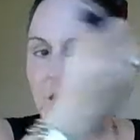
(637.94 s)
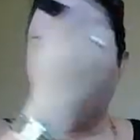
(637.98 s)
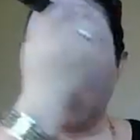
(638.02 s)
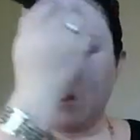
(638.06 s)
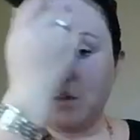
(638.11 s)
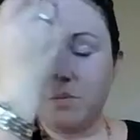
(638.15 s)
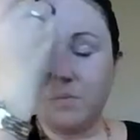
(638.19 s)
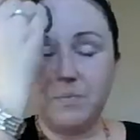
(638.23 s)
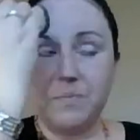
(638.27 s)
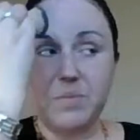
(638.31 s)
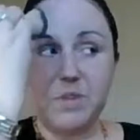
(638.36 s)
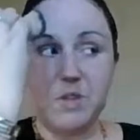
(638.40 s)

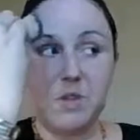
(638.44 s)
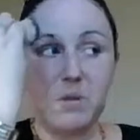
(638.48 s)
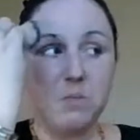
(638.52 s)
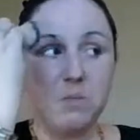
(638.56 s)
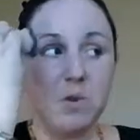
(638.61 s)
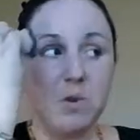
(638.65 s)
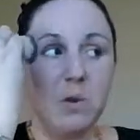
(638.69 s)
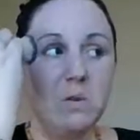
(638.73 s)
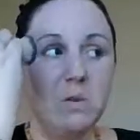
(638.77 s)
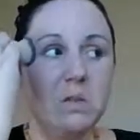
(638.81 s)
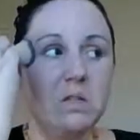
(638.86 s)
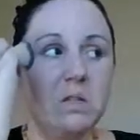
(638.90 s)
I'm
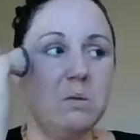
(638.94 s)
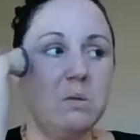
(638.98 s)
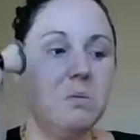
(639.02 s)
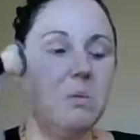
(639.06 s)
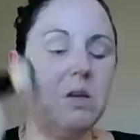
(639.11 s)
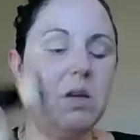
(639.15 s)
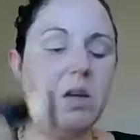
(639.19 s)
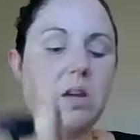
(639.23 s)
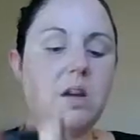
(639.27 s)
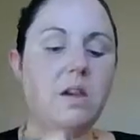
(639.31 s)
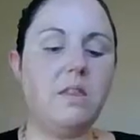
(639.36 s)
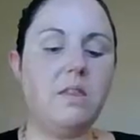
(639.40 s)
supposed to
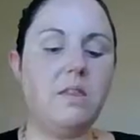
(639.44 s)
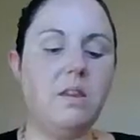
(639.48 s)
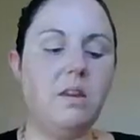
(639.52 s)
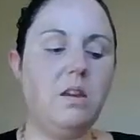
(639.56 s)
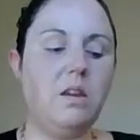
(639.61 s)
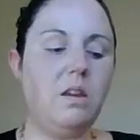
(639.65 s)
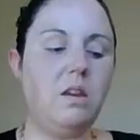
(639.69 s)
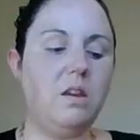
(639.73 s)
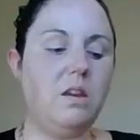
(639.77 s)
be, I think,